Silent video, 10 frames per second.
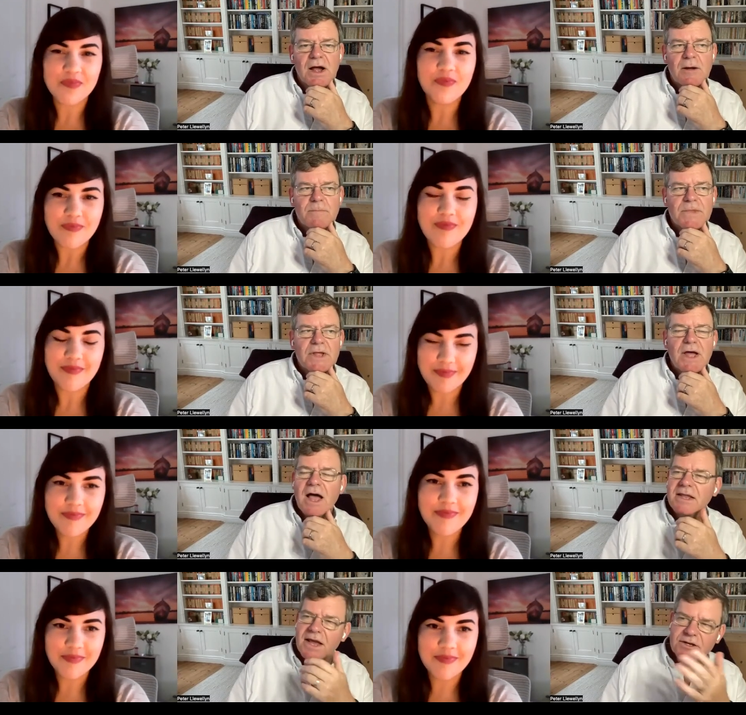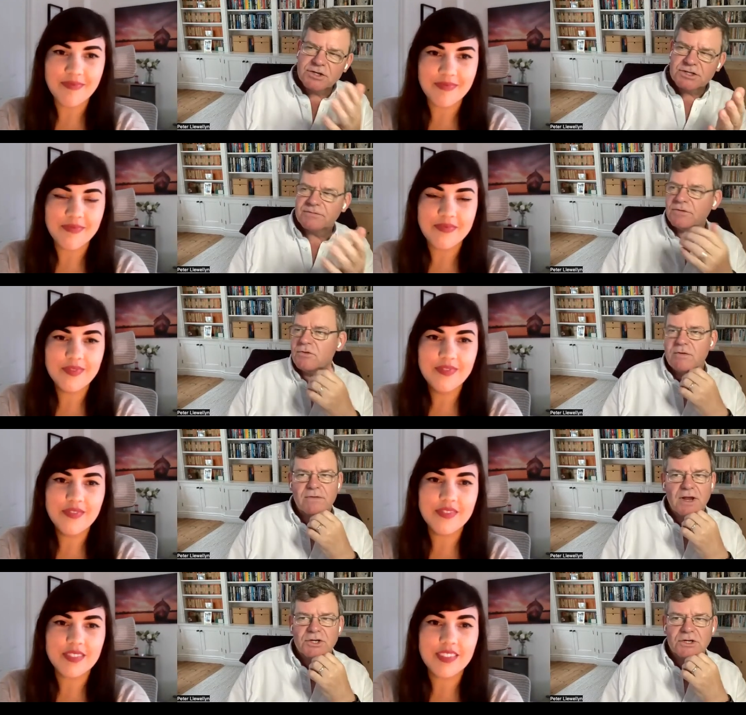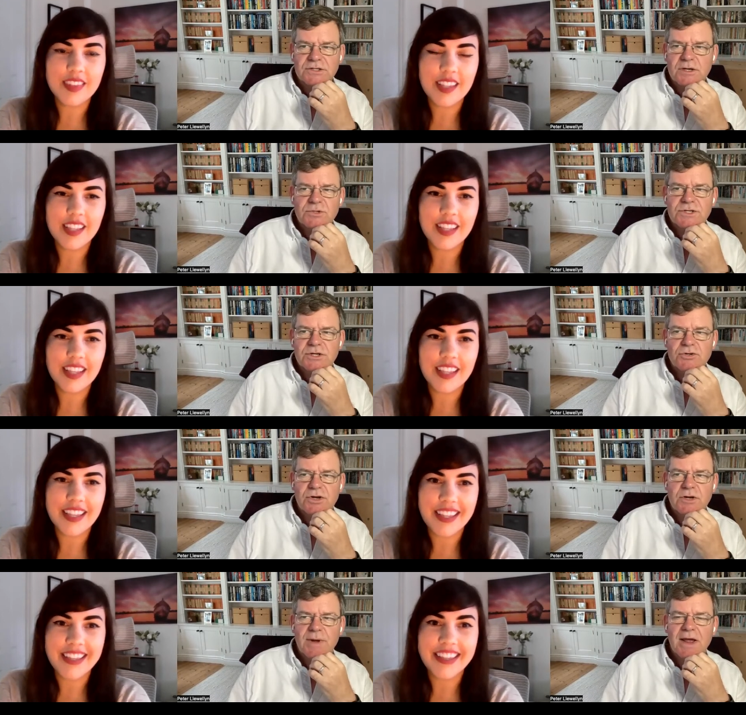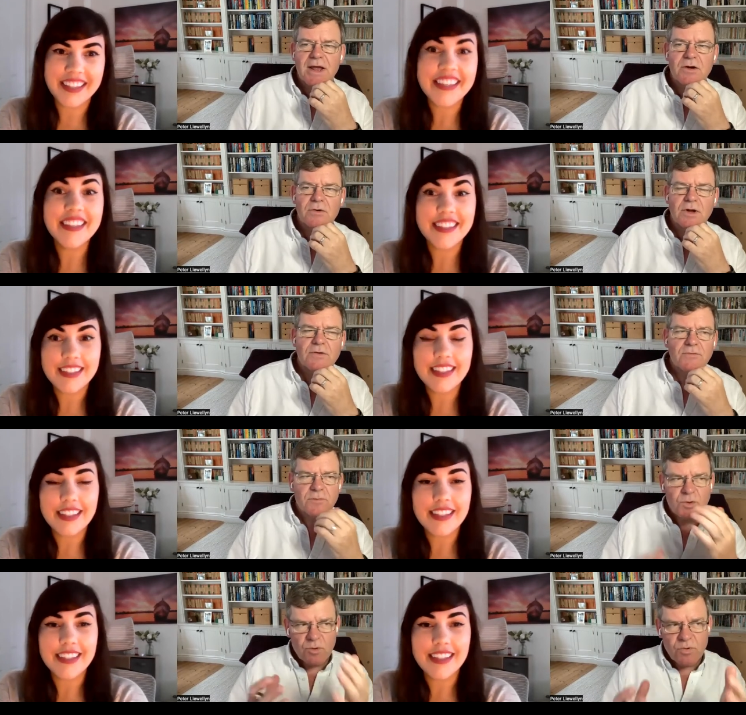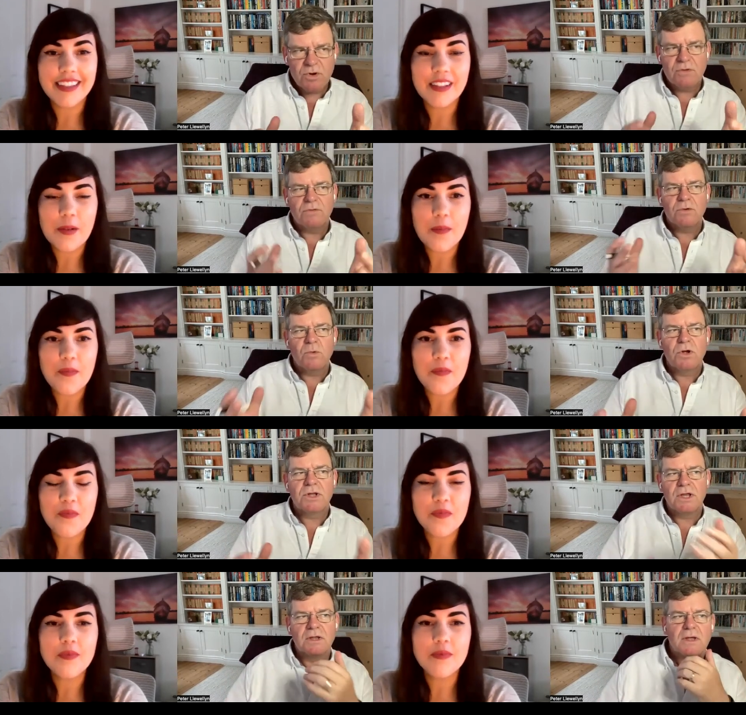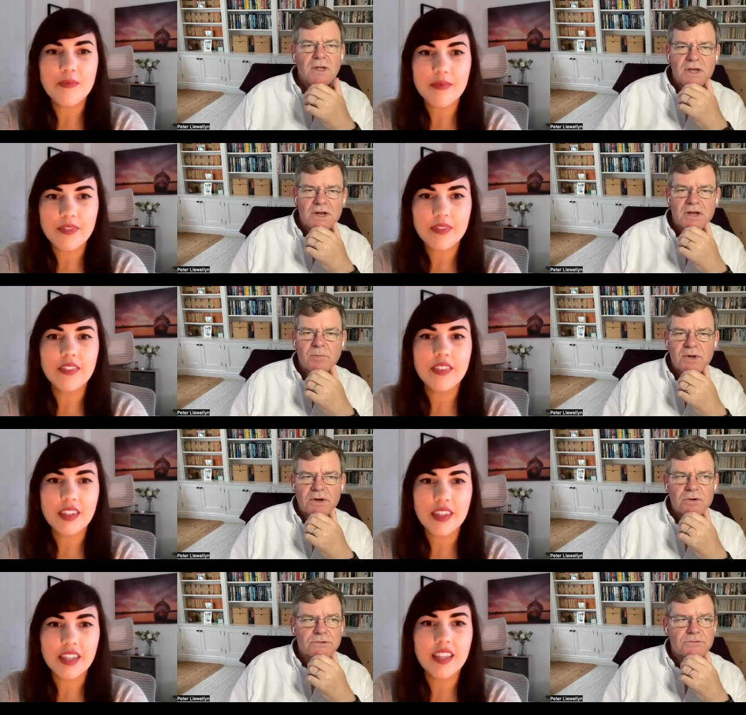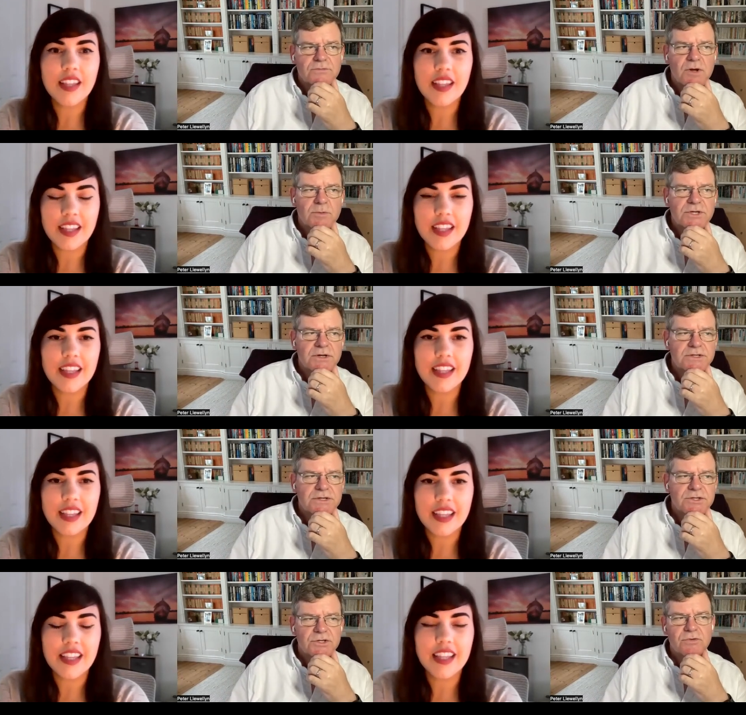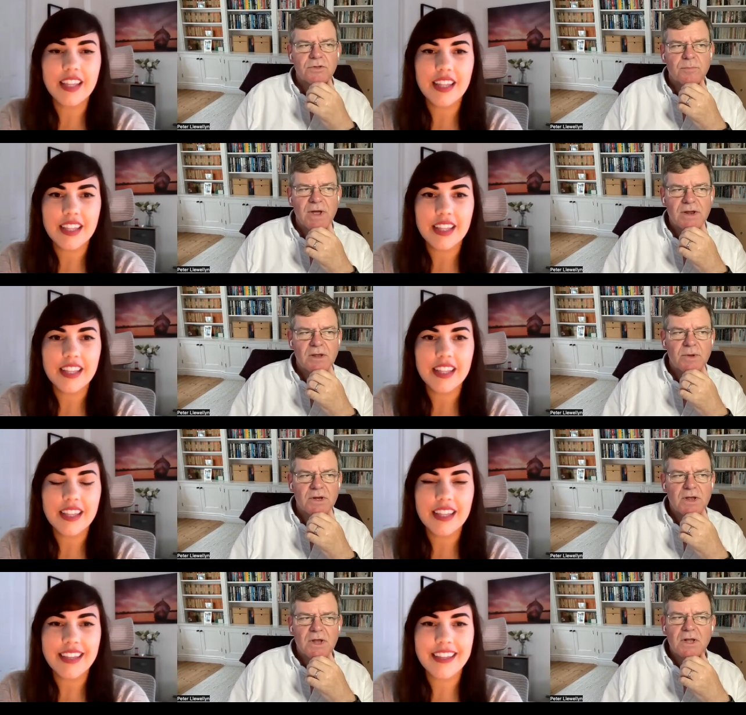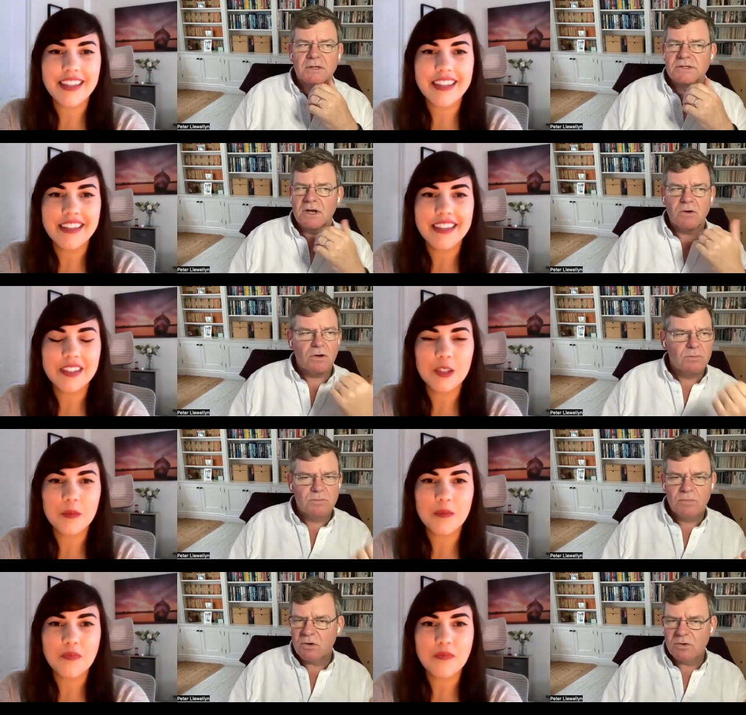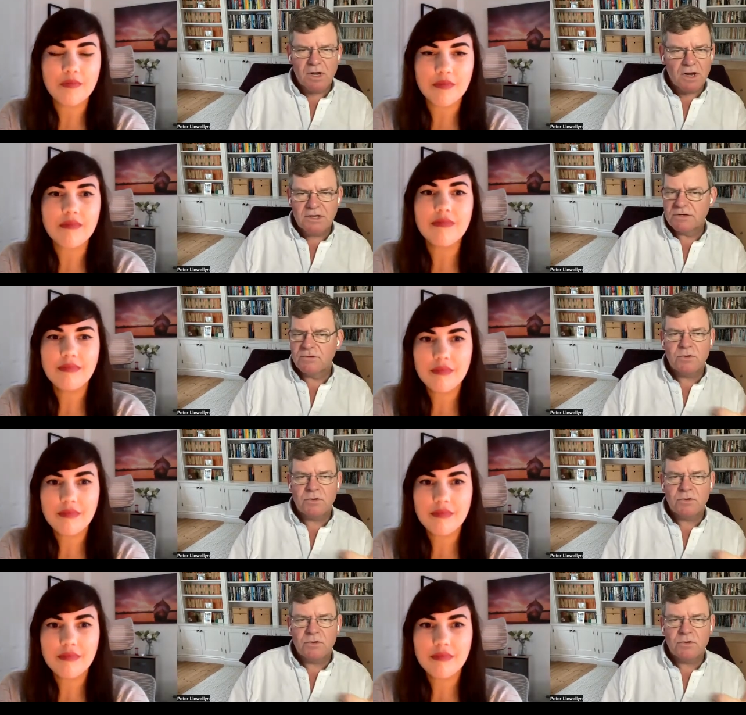Speaker 1: Um, again, just a few reflections. I'm just intrigued about how, and, and from your point of view, working in a company like Oxford Pharmagenesis during the pandemic, so on online